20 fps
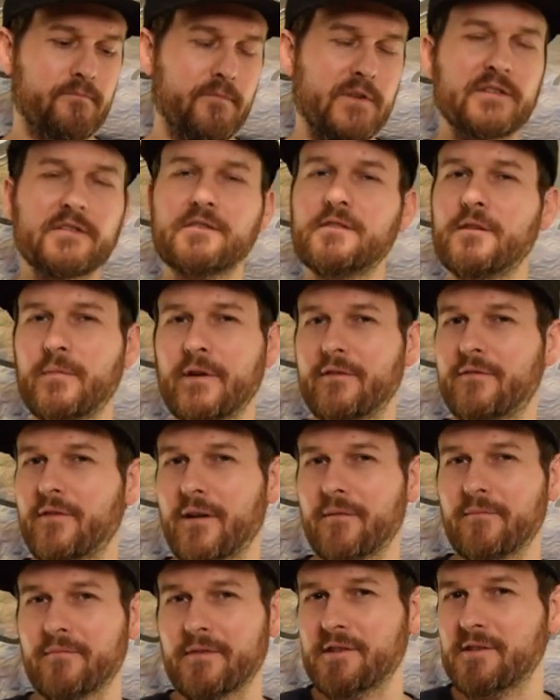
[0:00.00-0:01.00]
This is going to be
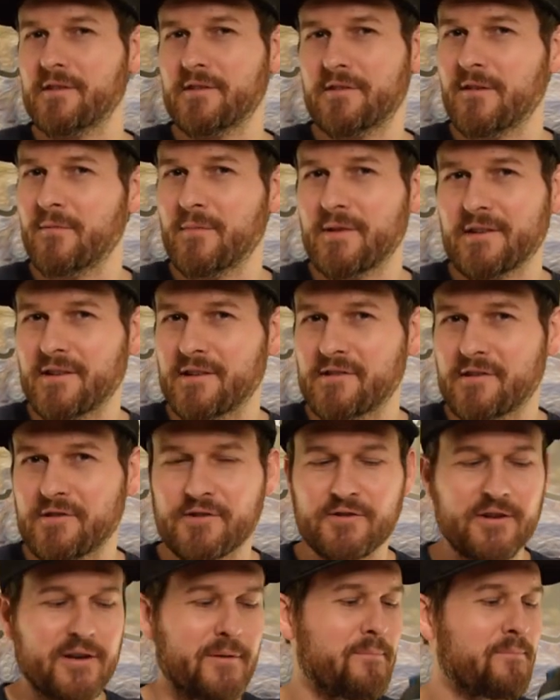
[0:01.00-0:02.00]
fun. This is going to be such a
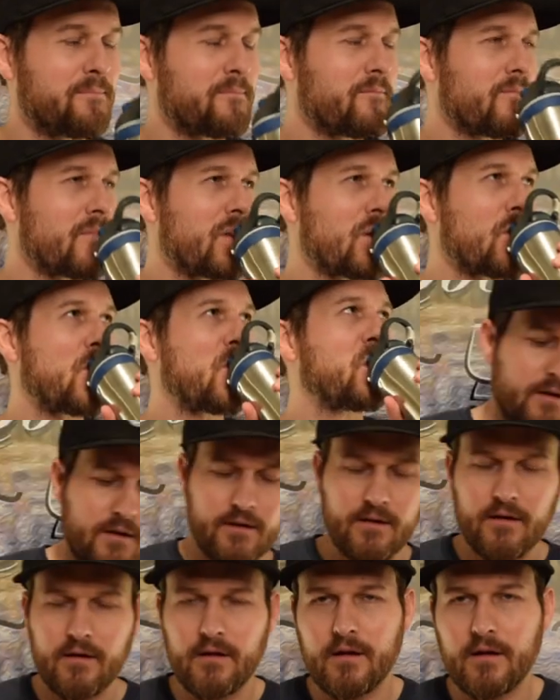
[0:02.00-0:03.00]
treat.
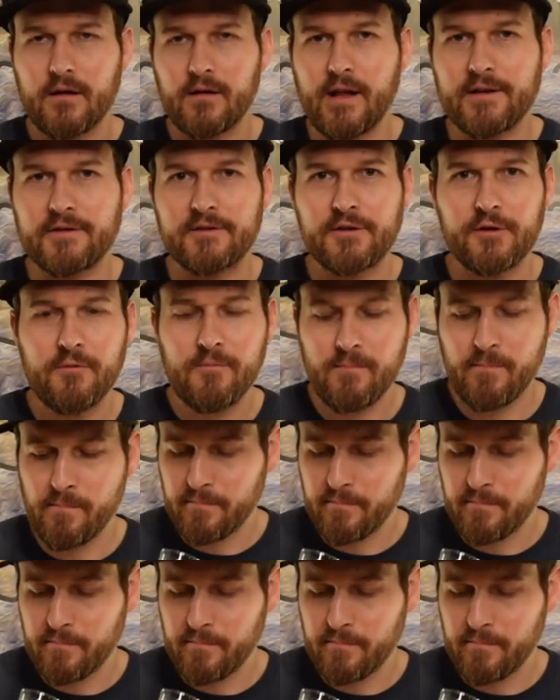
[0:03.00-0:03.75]
Glass two.